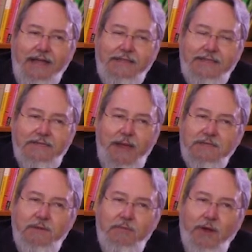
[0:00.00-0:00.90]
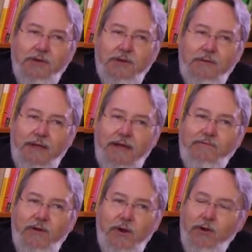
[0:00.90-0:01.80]
this makes me wonder. I've
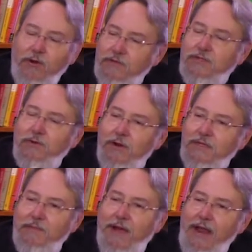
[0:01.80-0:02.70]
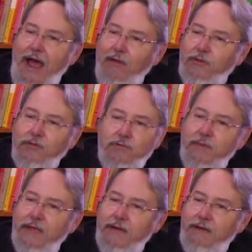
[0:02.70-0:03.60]
heard all of these stories about how the two
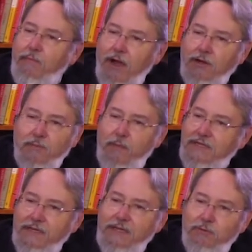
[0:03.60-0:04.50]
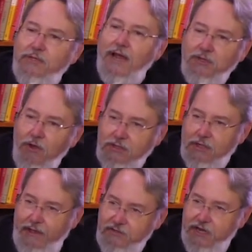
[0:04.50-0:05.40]
men, Bochner basically would not talk to
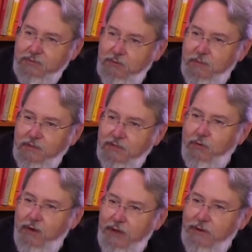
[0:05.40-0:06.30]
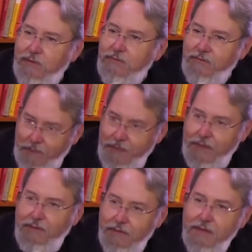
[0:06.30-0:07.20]
Lefschetz, was the story no, I heard. that's right.
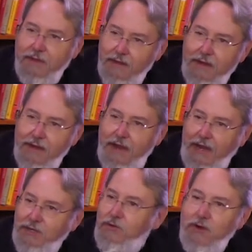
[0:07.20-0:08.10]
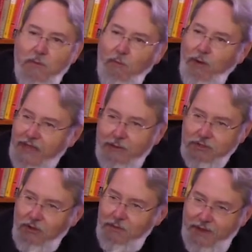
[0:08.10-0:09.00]
Do you know what that was
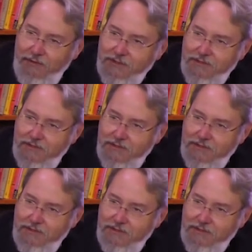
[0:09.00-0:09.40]
all about?